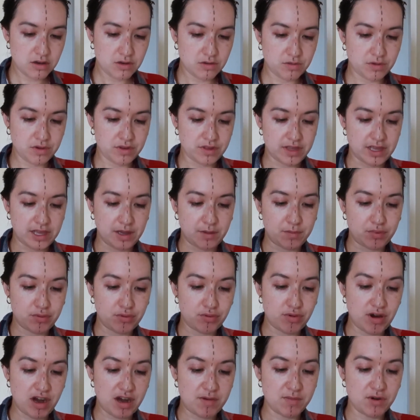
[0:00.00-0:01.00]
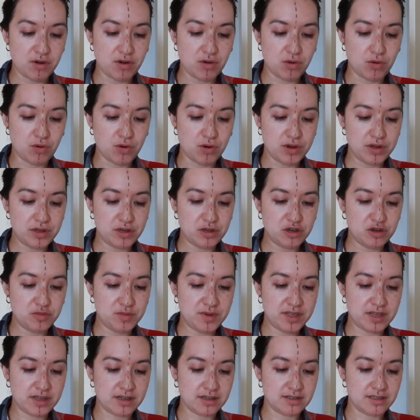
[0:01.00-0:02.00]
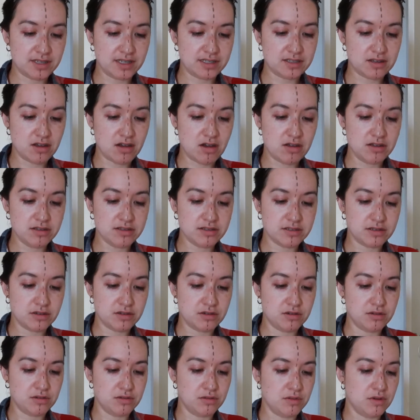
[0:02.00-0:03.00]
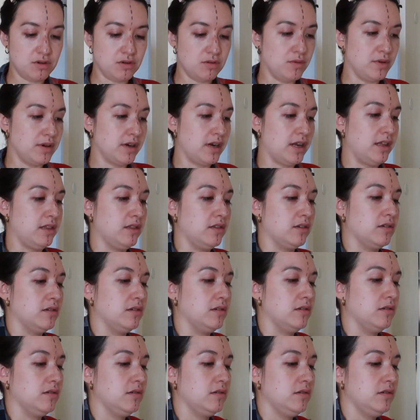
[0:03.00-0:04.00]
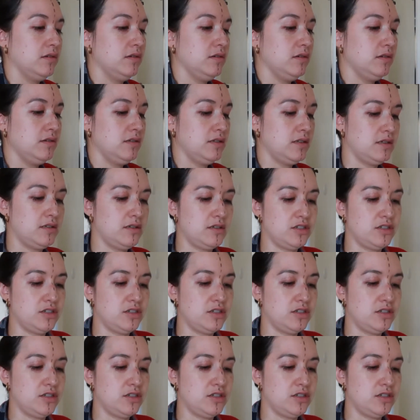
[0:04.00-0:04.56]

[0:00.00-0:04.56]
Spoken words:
with a primer oil because that's also what I learned